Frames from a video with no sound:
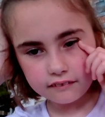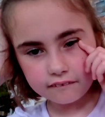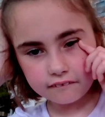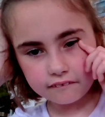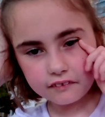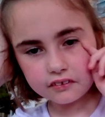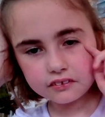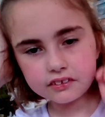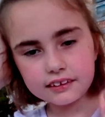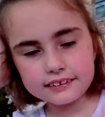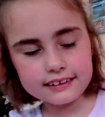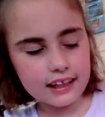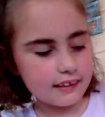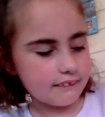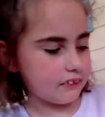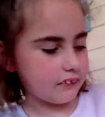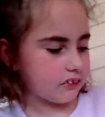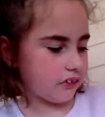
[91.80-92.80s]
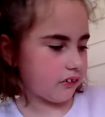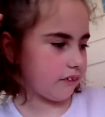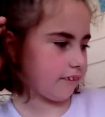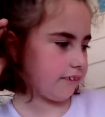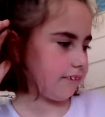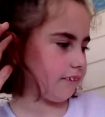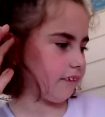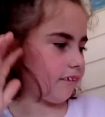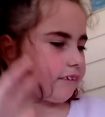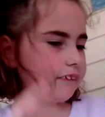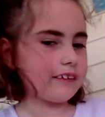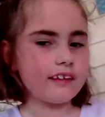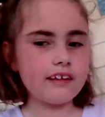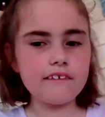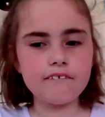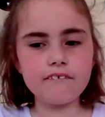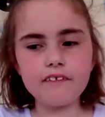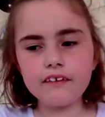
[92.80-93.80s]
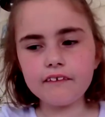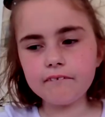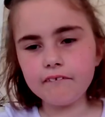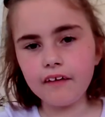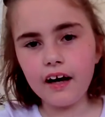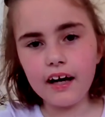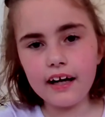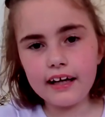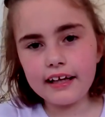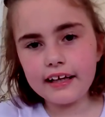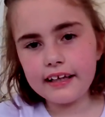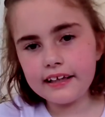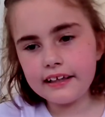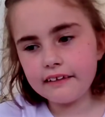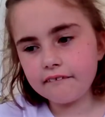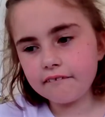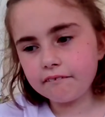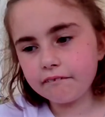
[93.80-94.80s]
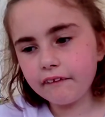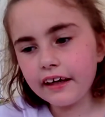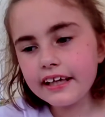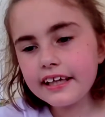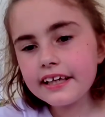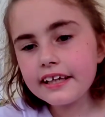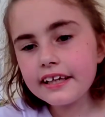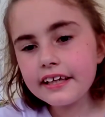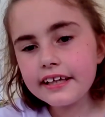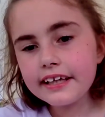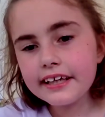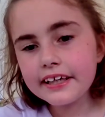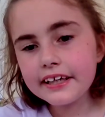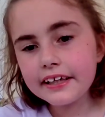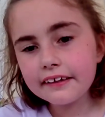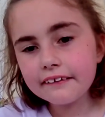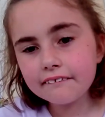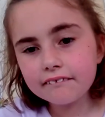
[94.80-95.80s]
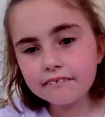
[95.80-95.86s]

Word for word: Most of the time I draw a FlipaClip, but bye. Bye!